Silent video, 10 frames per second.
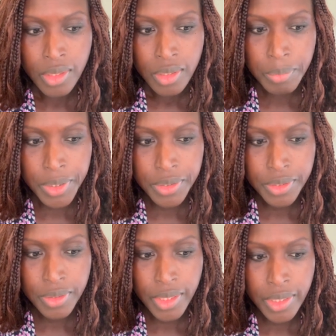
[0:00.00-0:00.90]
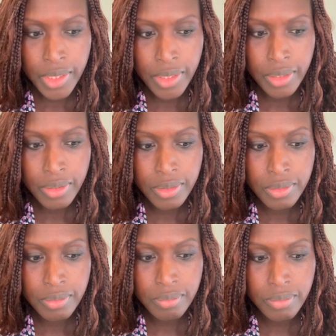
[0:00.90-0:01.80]
But I
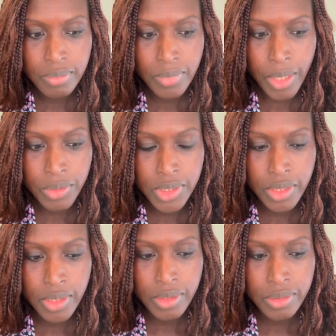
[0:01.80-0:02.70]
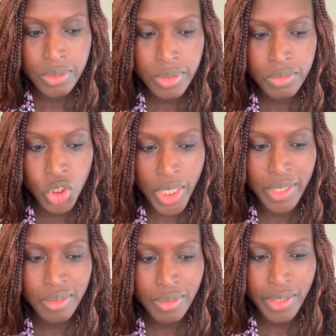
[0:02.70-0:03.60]
would say in
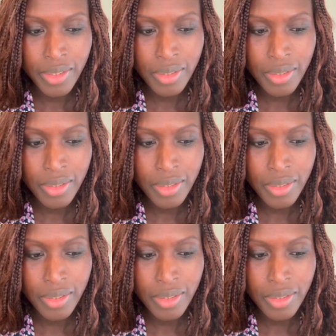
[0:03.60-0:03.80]
Jan